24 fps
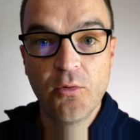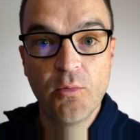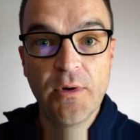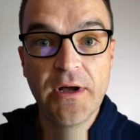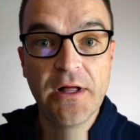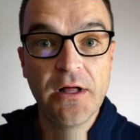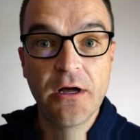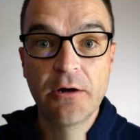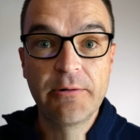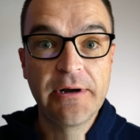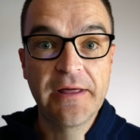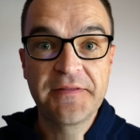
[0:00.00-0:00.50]

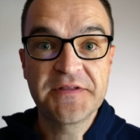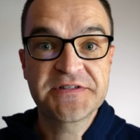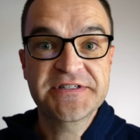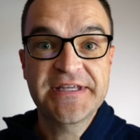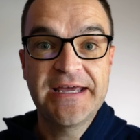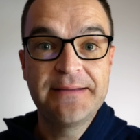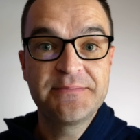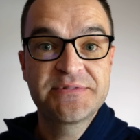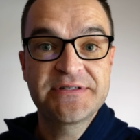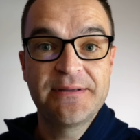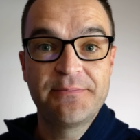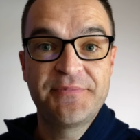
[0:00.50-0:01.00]
Well, around this
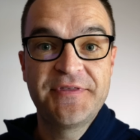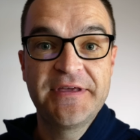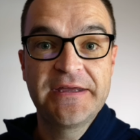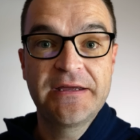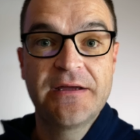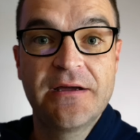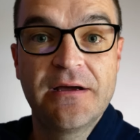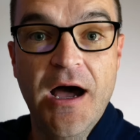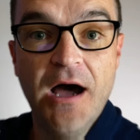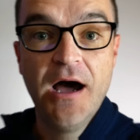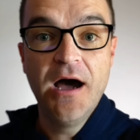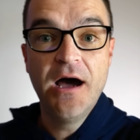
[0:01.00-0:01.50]
time,
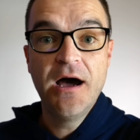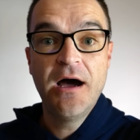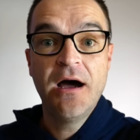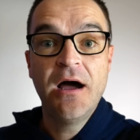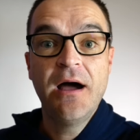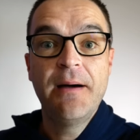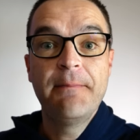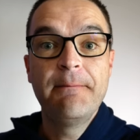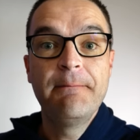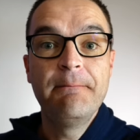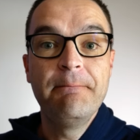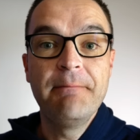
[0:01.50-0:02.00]
something
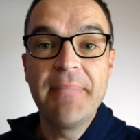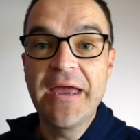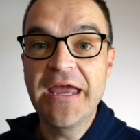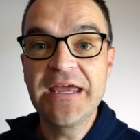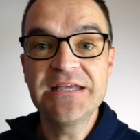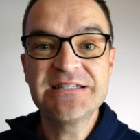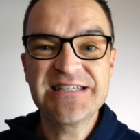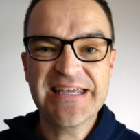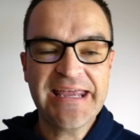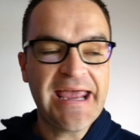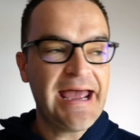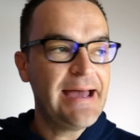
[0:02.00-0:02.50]

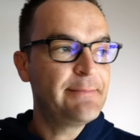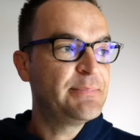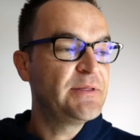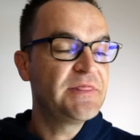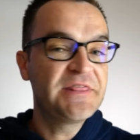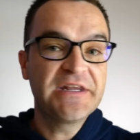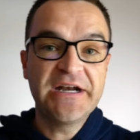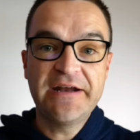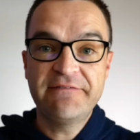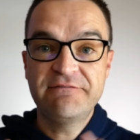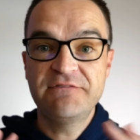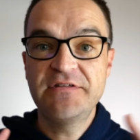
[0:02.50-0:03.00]
amazing happened
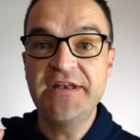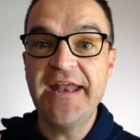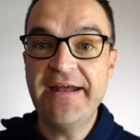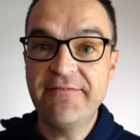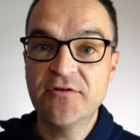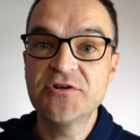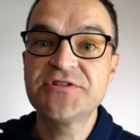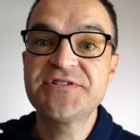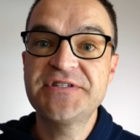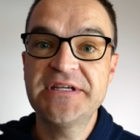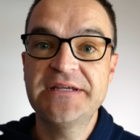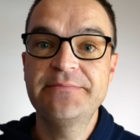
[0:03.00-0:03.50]
that I've
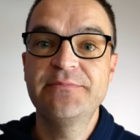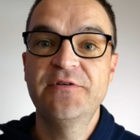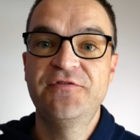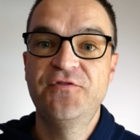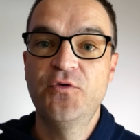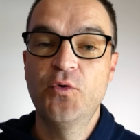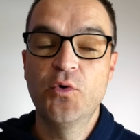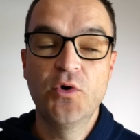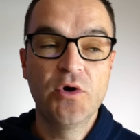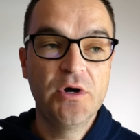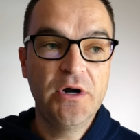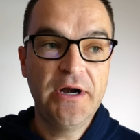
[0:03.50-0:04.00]
never seen
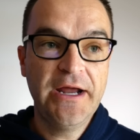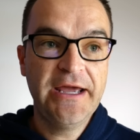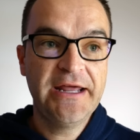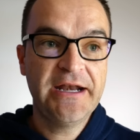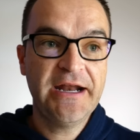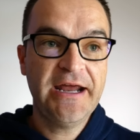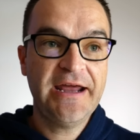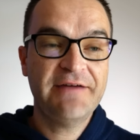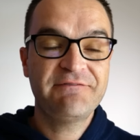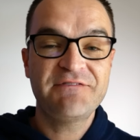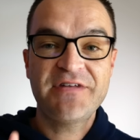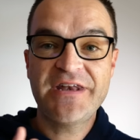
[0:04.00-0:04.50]
before and
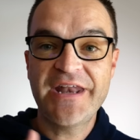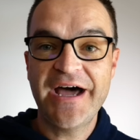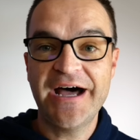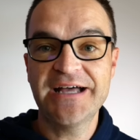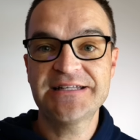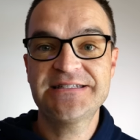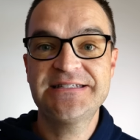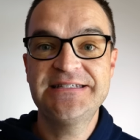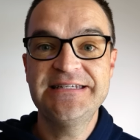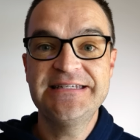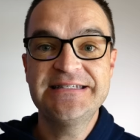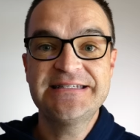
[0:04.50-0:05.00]
I have
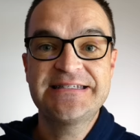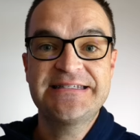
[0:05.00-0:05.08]
not seen